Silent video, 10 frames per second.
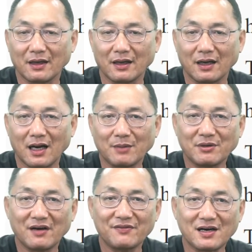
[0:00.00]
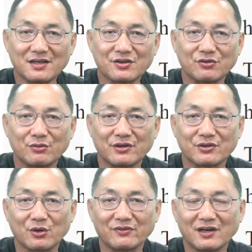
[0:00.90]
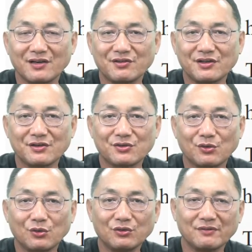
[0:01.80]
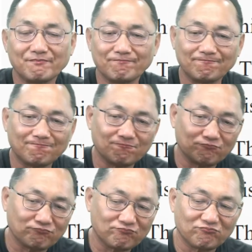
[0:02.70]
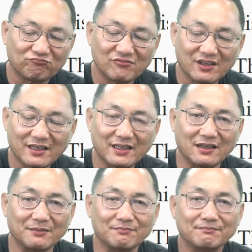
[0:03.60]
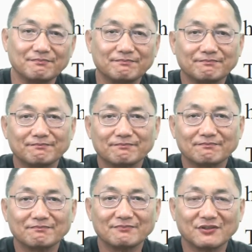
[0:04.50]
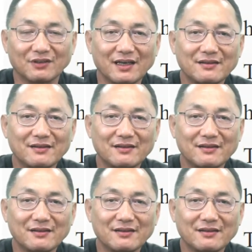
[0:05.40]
Abu Fax, who was over 100 years old, kill him. Right?